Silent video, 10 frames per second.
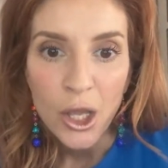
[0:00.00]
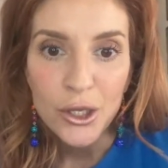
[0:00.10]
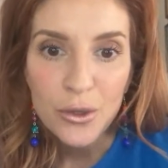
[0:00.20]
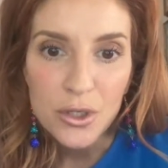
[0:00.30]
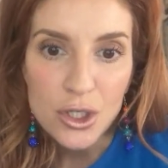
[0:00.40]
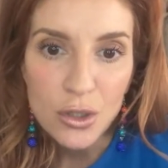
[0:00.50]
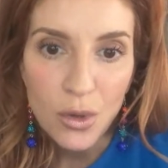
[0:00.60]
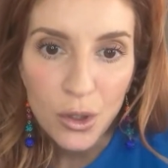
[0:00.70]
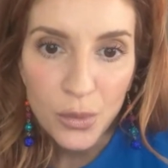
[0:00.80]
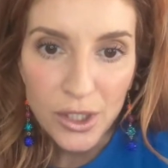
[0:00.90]
you were too
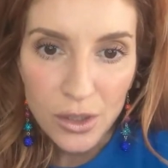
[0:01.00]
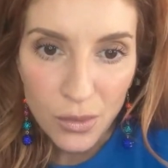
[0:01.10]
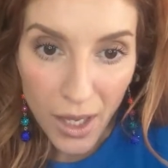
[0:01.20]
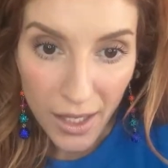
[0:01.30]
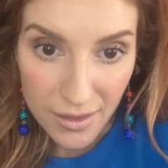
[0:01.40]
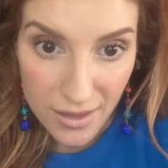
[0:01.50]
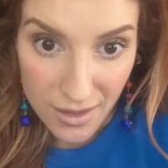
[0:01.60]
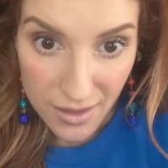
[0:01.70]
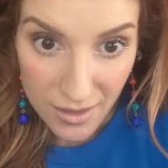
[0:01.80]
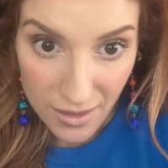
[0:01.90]
old when you went.